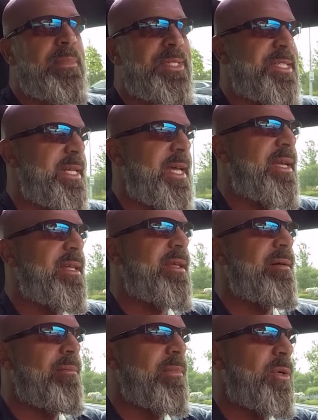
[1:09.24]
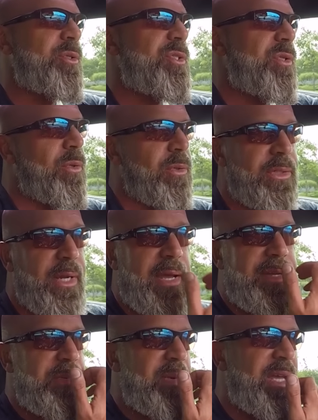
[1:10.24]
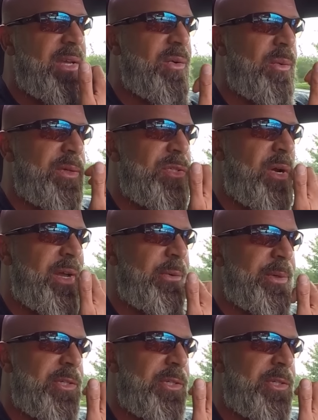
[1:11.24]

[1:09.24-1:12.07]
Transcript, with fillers: mistake that most older guys make when trying to